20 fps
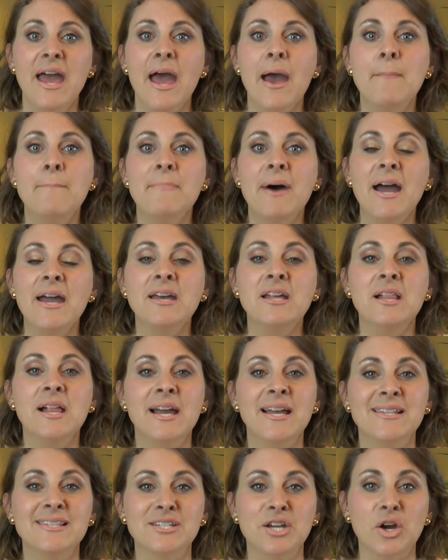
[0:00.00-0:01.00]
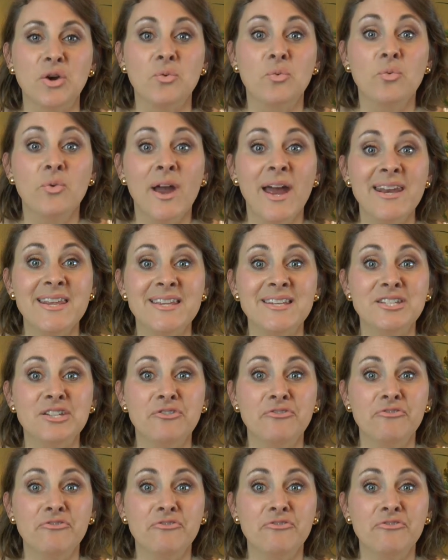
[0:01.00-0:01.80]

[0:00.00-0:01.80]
and my clients are ready to